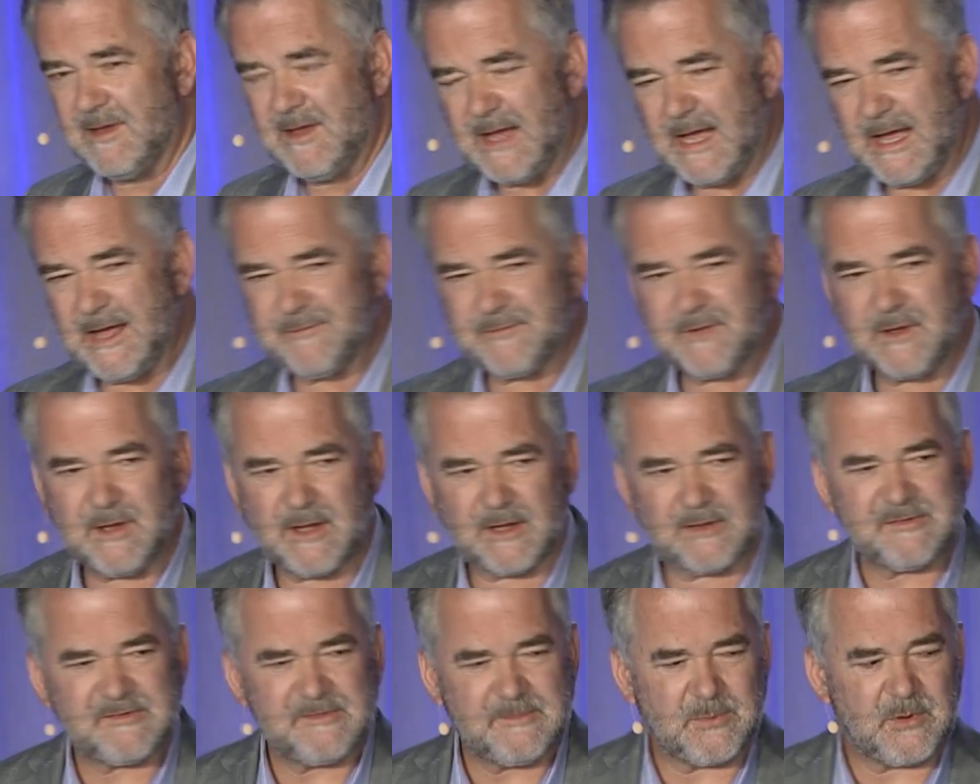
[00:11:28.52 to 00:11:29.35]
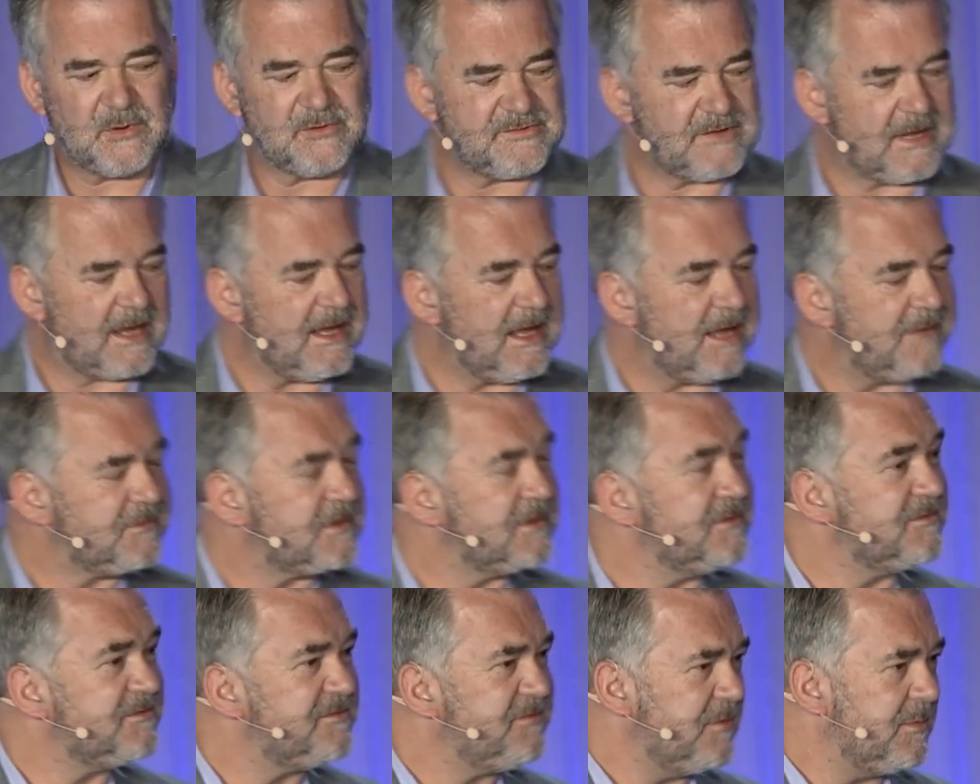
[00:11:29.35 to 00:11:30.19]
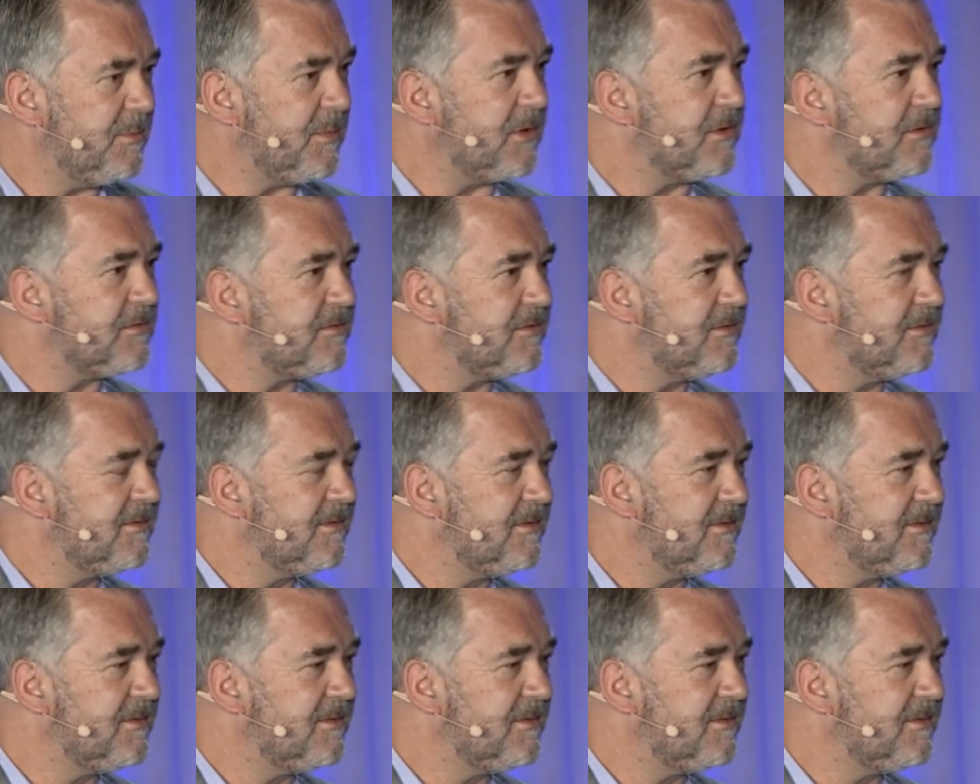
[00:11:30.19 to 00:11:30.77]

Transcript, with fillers: I have customers, I have consumers.